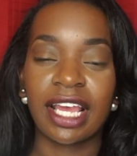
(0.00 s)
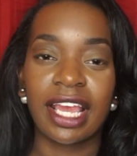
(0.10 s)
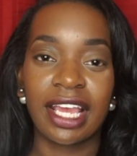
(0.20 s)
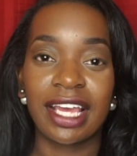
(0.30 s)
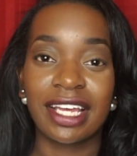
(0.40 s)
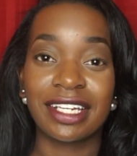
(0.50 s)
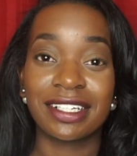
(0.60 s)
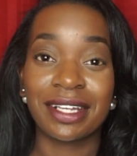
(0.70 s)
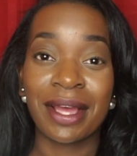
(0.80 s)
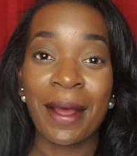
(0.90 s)

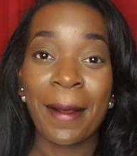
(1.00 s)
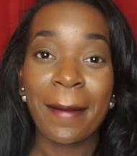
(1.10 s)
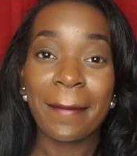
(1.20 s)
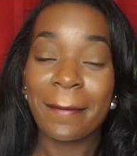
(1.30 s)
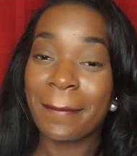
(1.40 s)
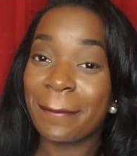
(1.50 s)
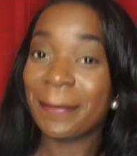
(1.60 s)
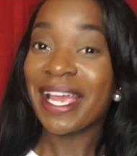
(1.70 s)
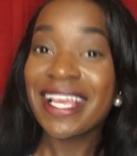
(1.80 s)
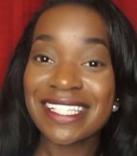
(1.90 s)
and
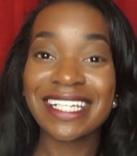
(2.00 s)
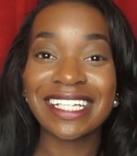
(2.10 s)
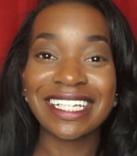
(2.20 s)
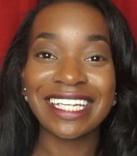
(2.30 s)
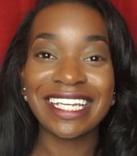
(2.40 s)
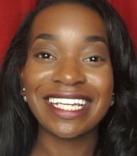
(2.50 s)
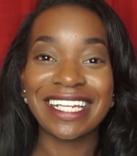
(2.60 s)
basically,